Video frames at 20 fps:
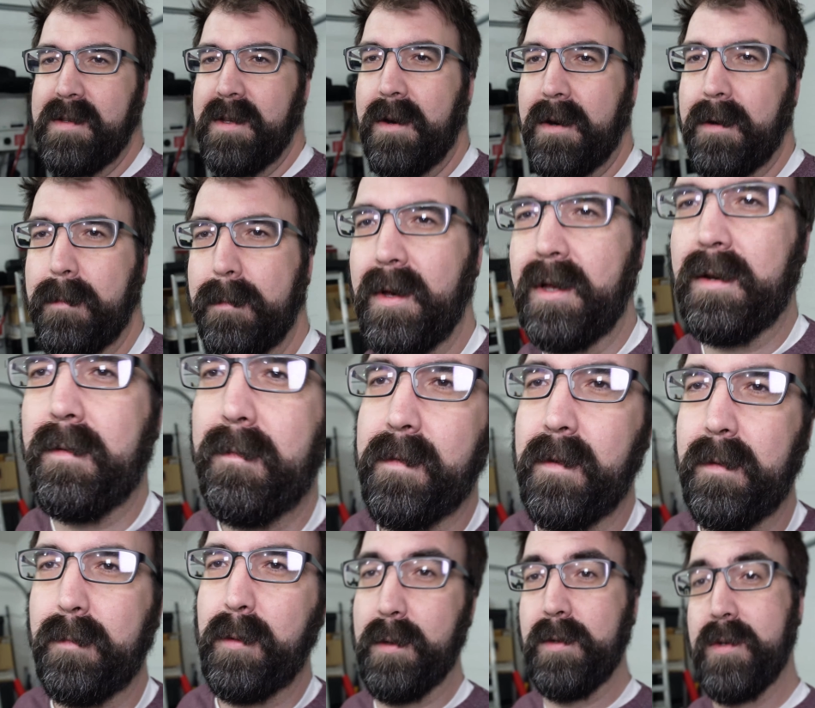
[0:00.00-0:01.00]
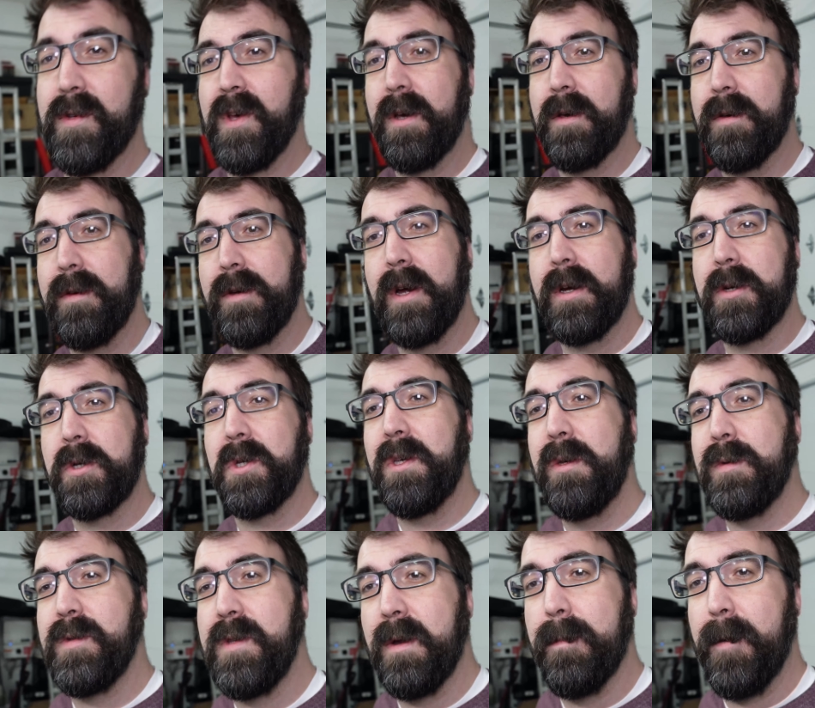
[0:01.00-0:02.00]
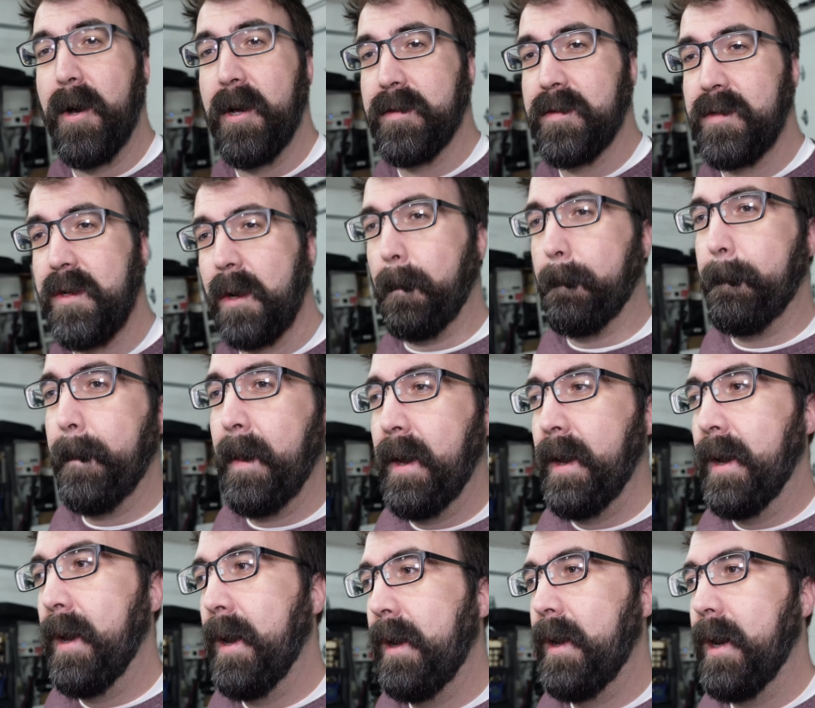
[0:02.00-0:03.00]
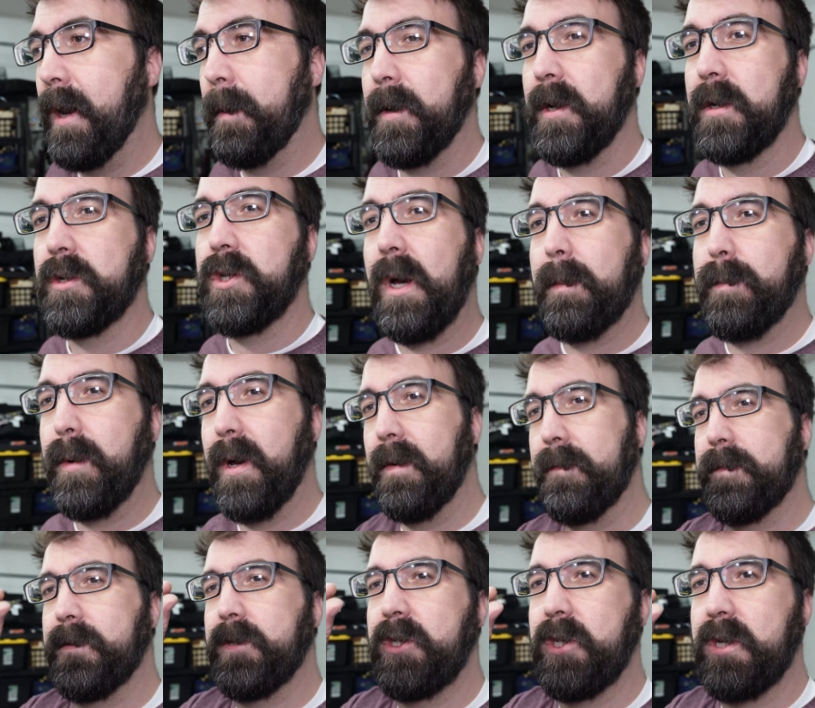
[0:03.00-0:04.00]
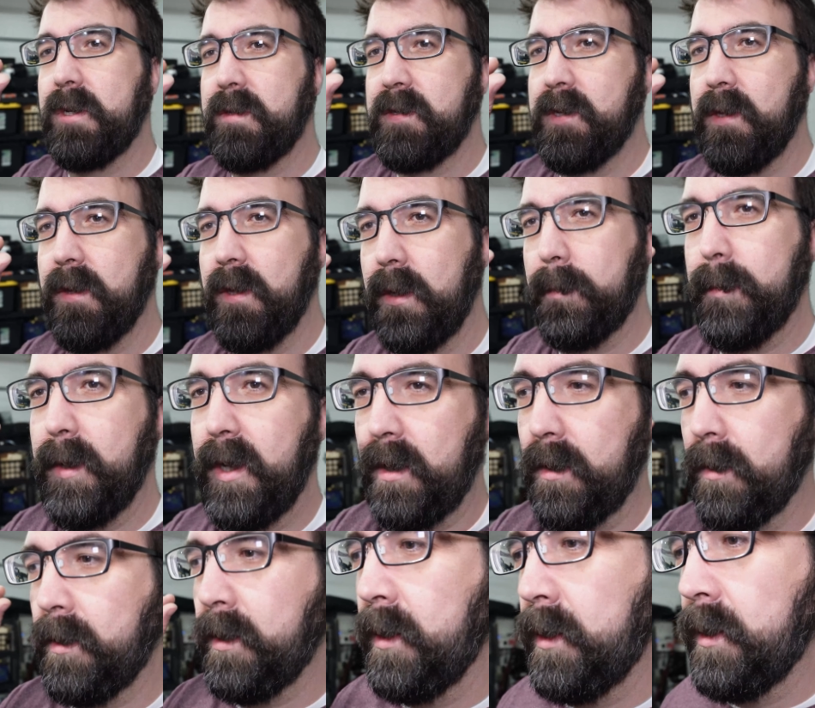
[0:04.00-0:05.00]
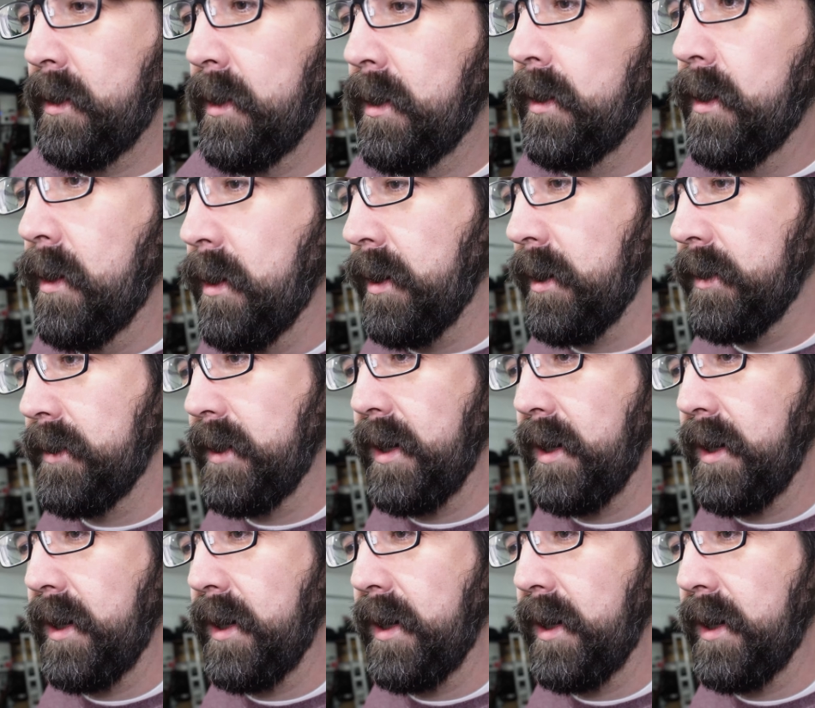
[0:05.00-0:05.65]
that aren't meant for the motorcycle you're actually using them on. So I'm gonna chop off just a little bit on